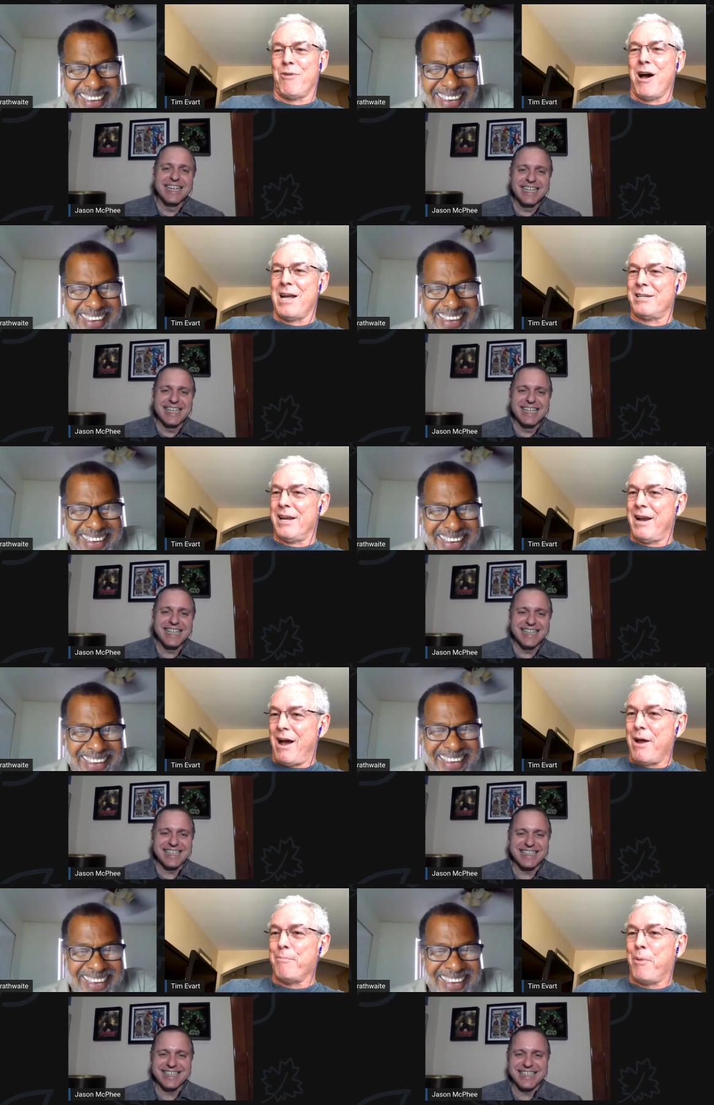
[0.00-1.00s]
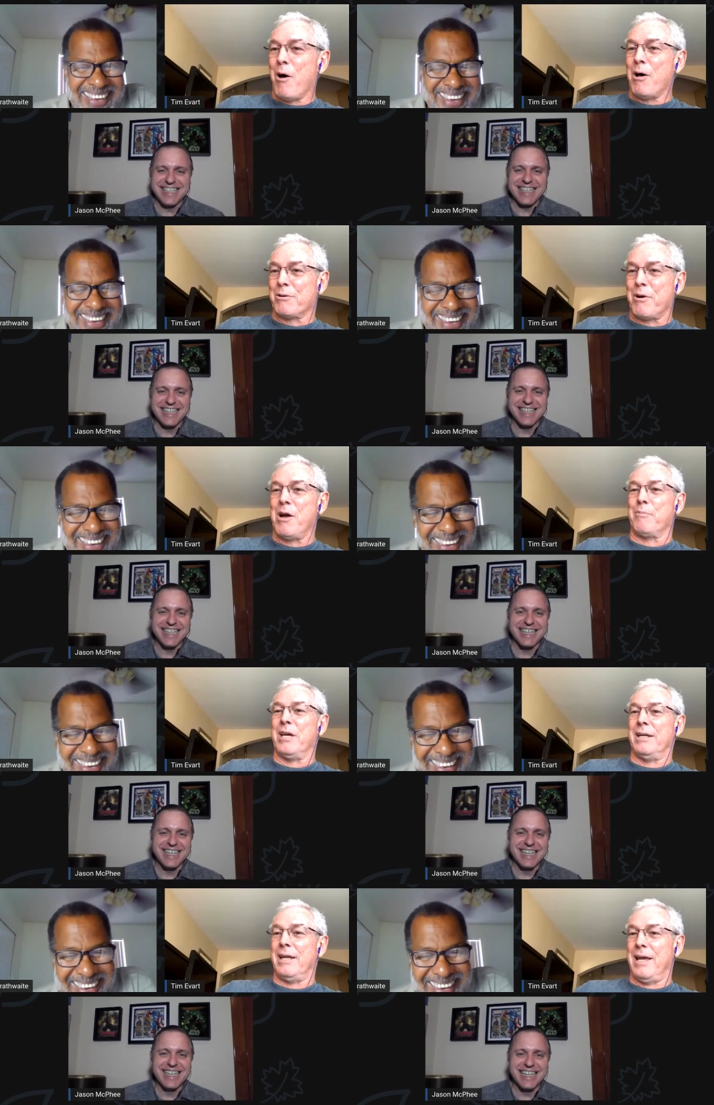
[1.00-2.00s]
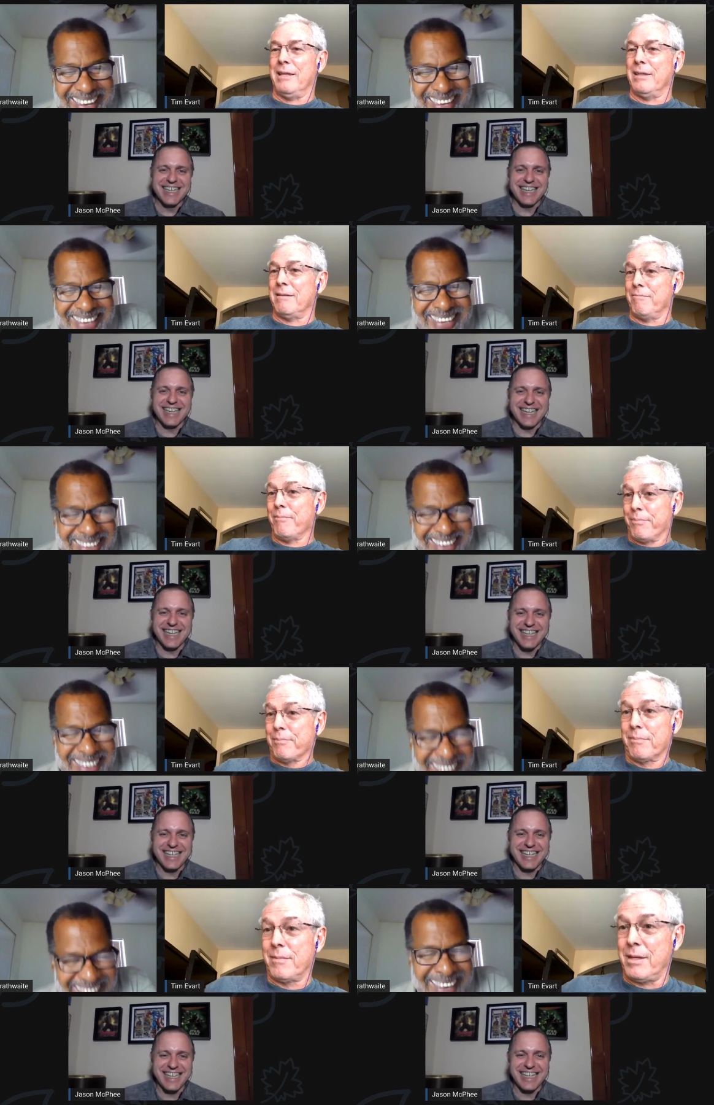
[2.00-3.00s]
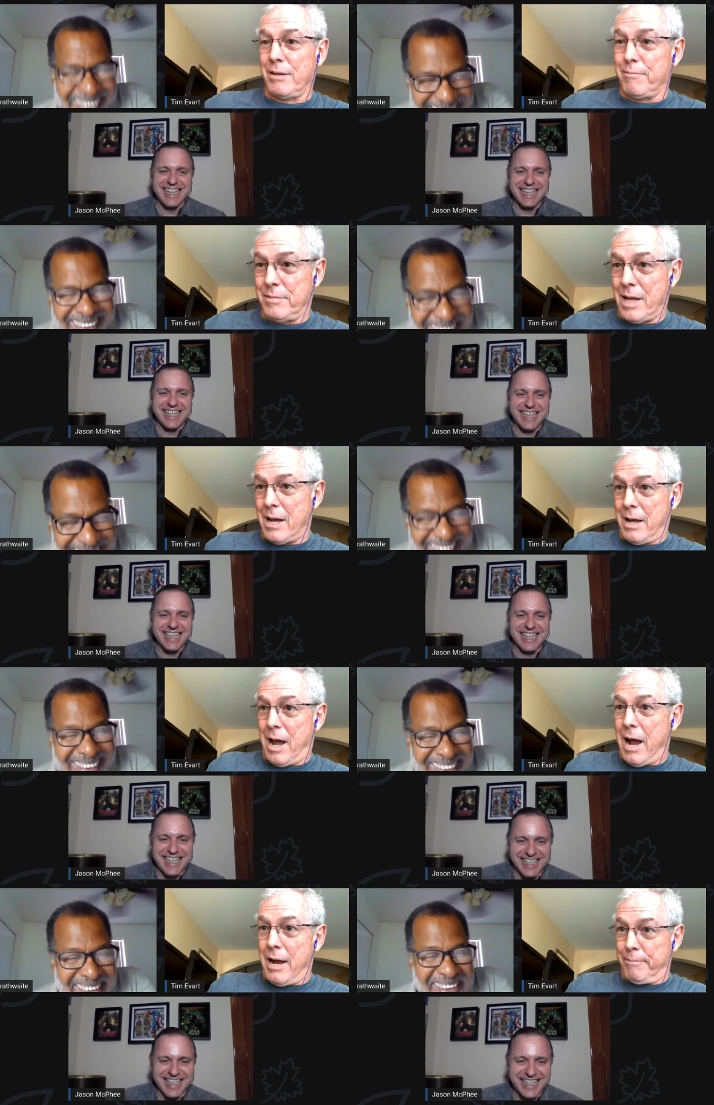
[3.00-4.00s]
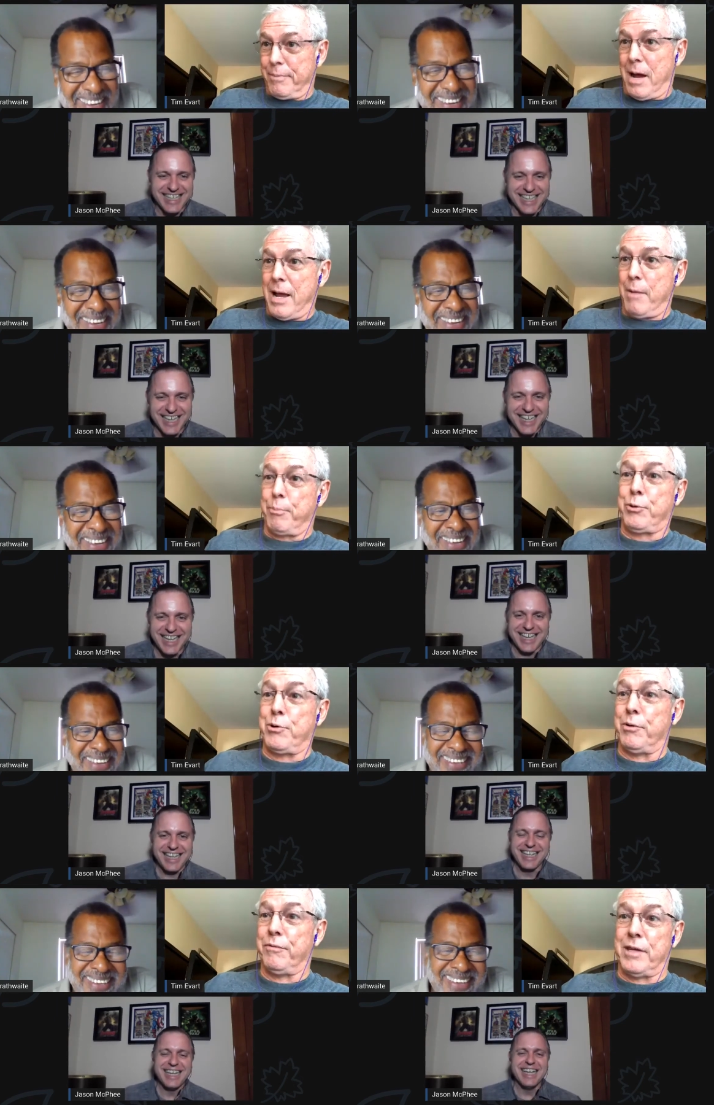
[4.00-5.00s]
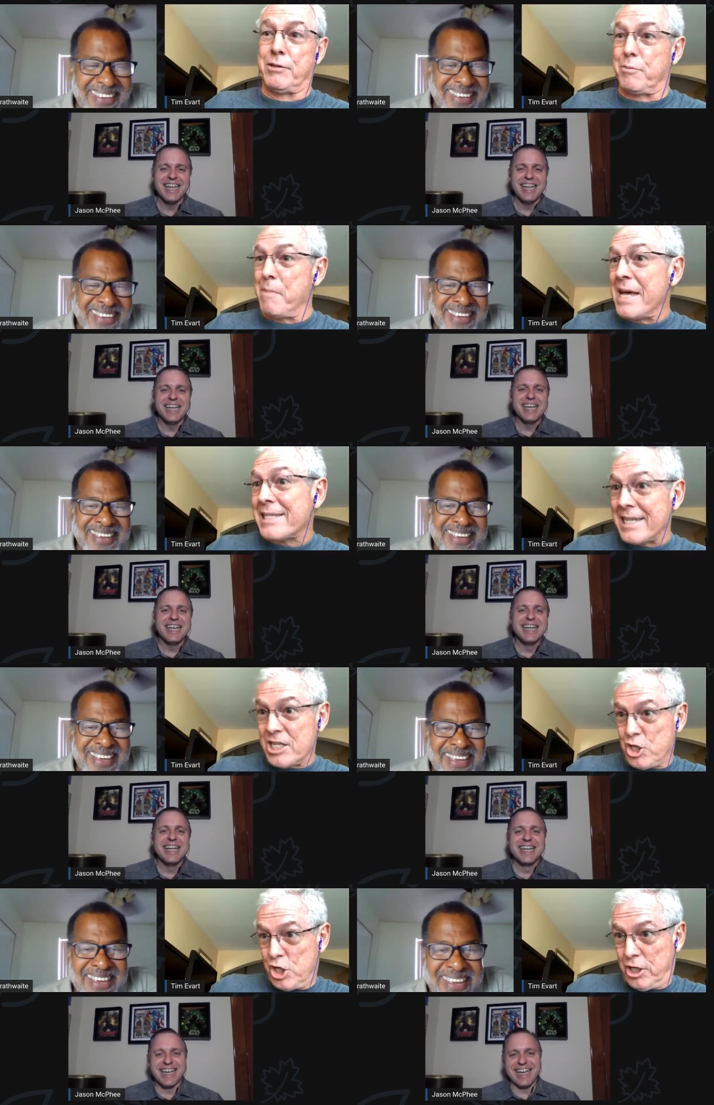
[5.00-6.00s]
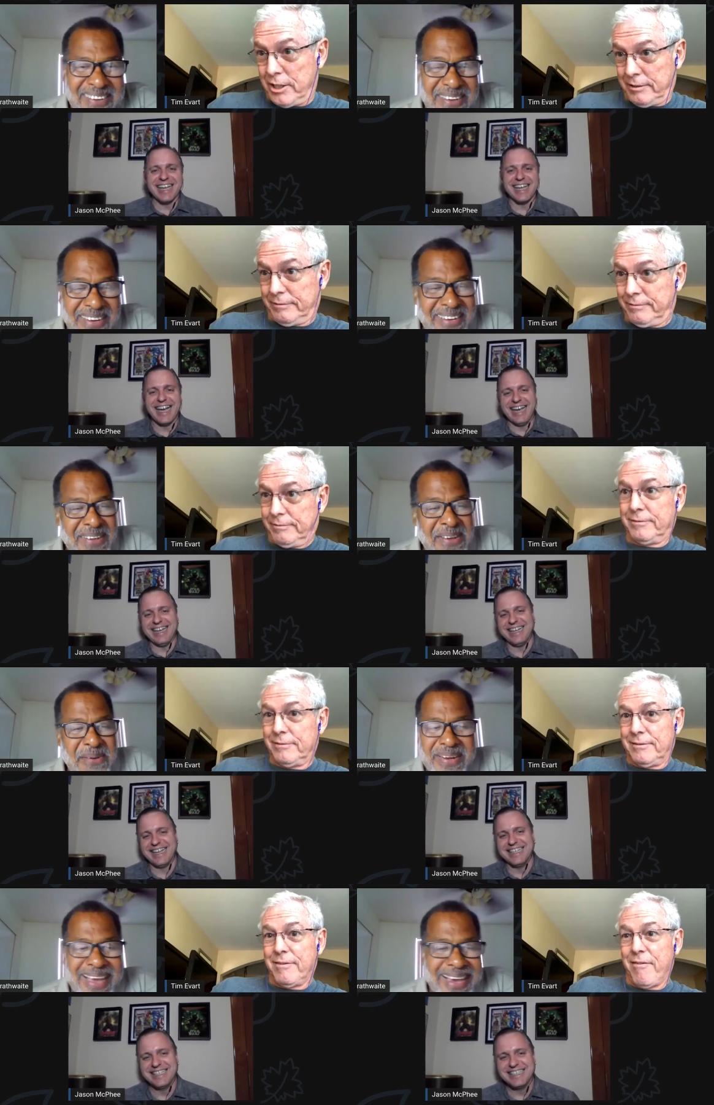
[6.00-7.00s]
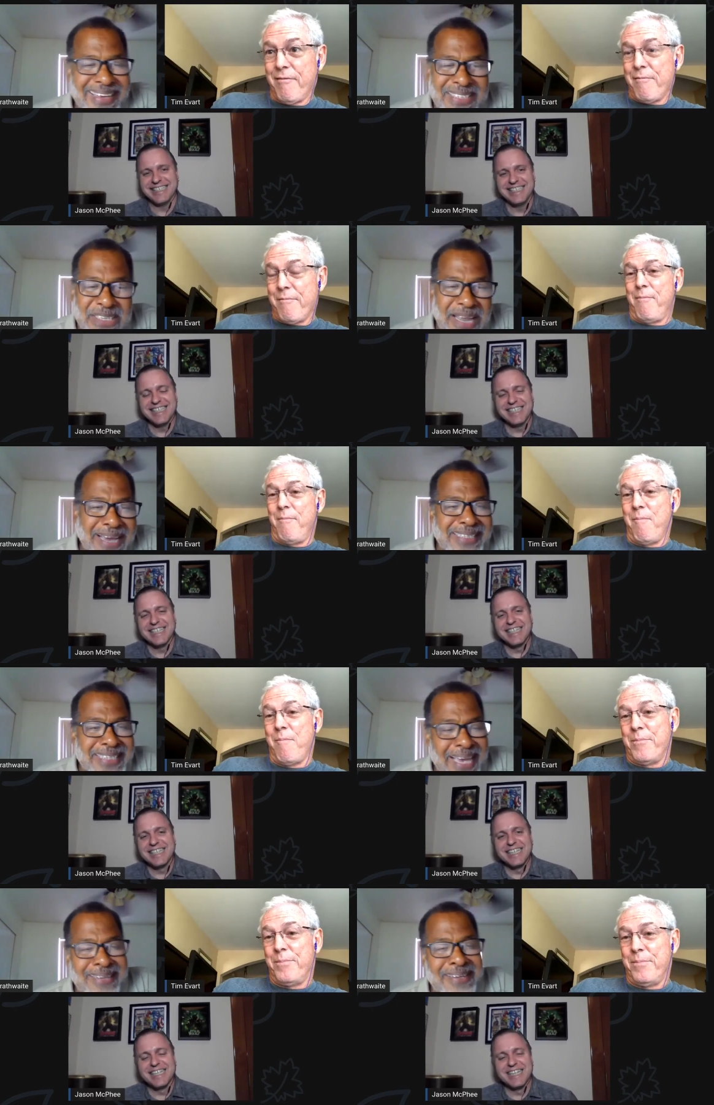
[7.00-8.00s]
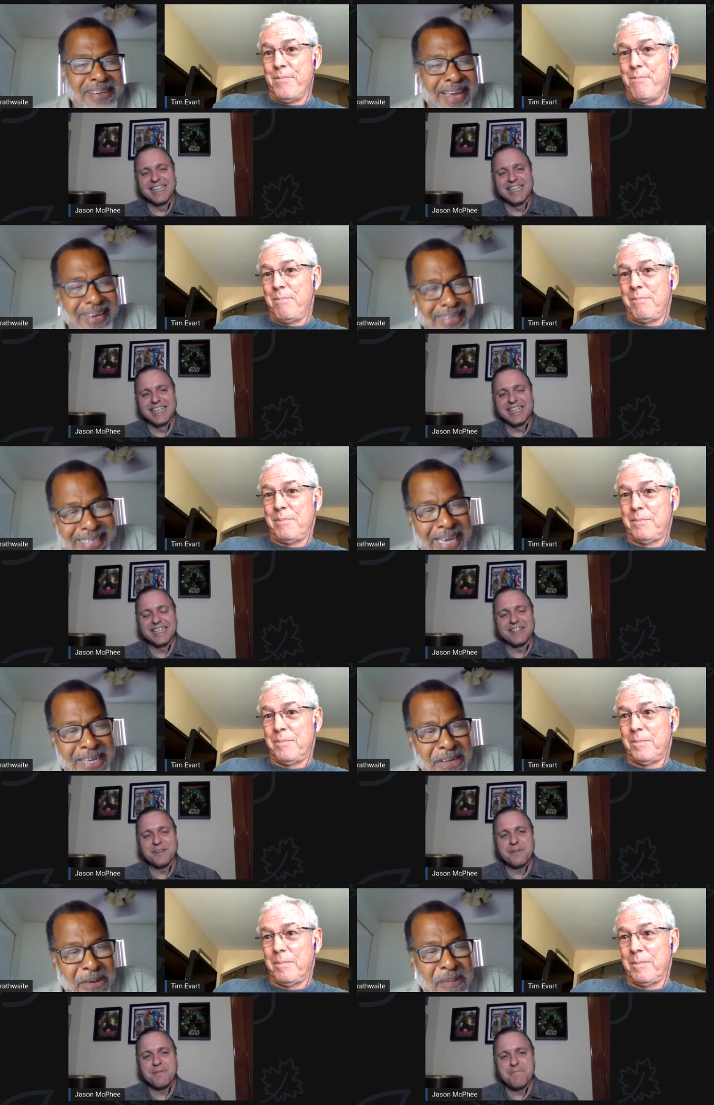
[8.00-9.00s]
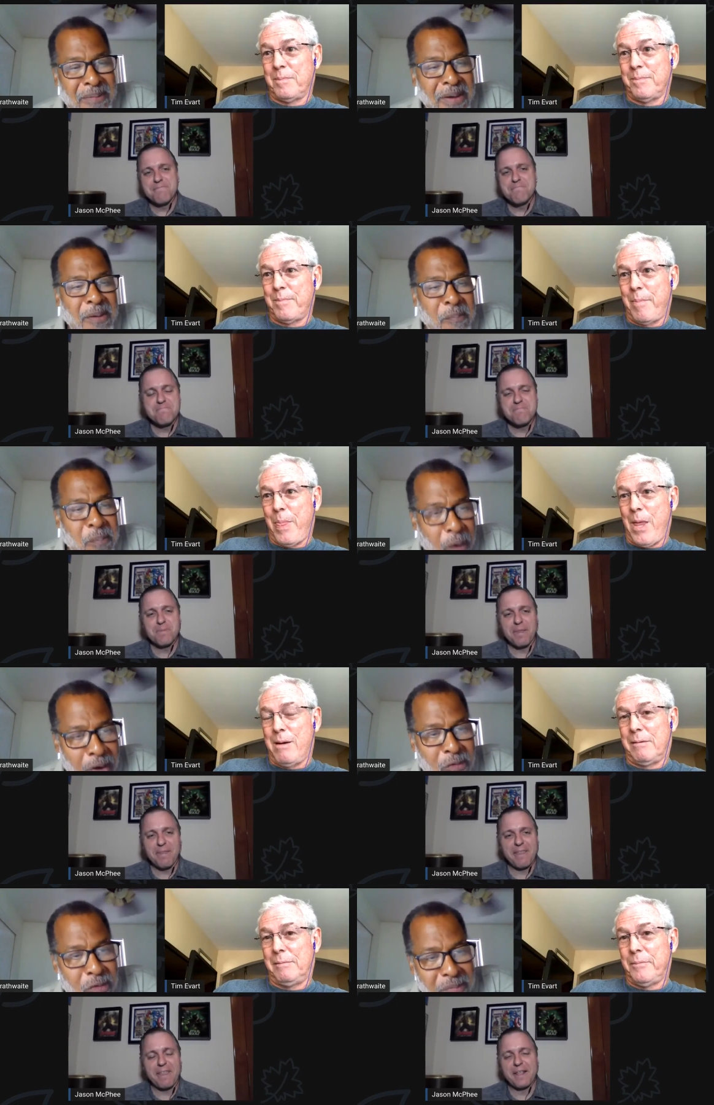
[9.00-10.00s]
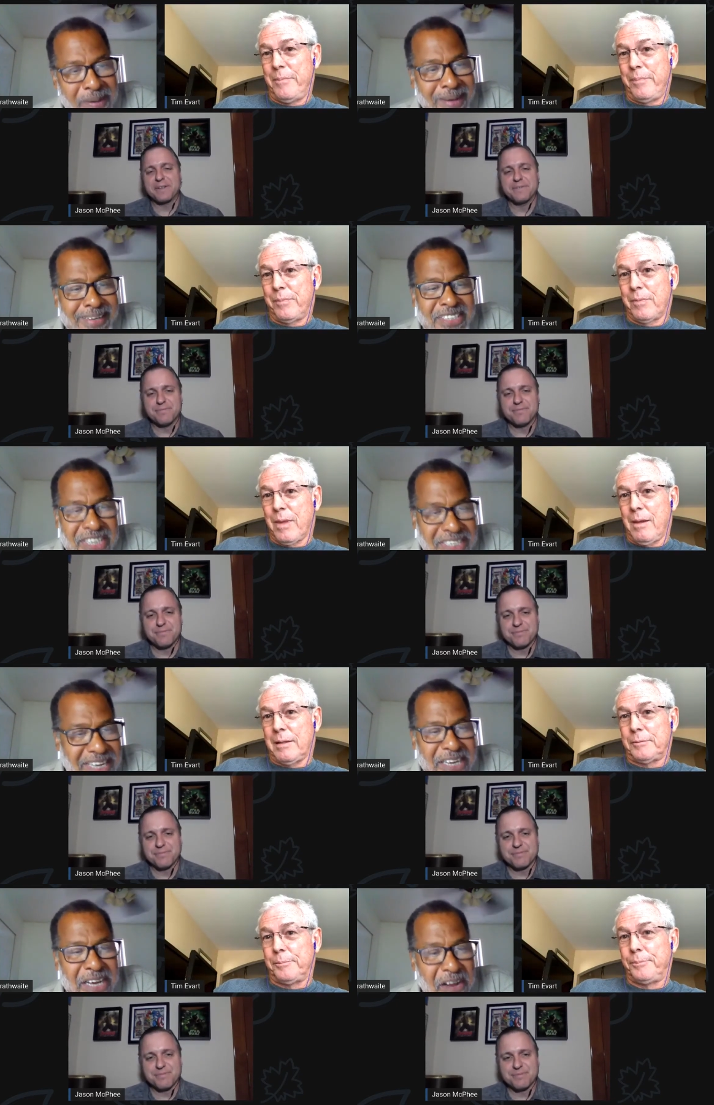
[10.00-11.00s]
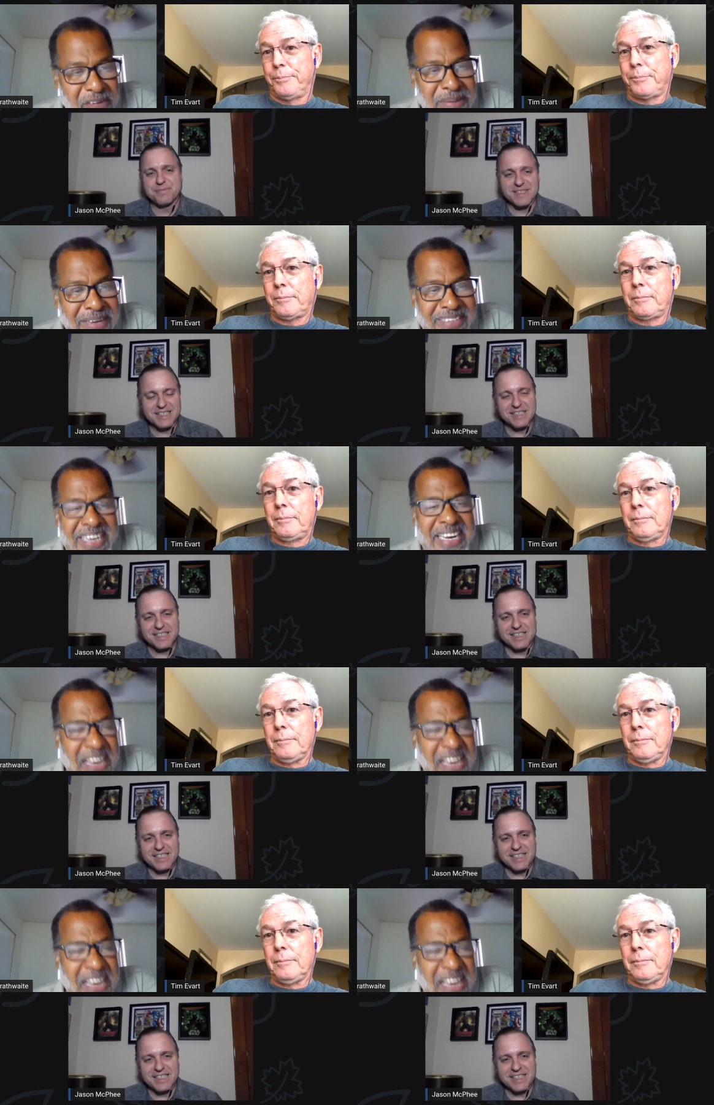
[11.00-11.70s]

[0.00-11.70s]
Speaker 1: watch, and I'm Paul Krugman, and I, uh, I I approve this message.
Speaker 2: Yeah, well, like I like I said, like I said, you know, Paul Krugman is just like the government. They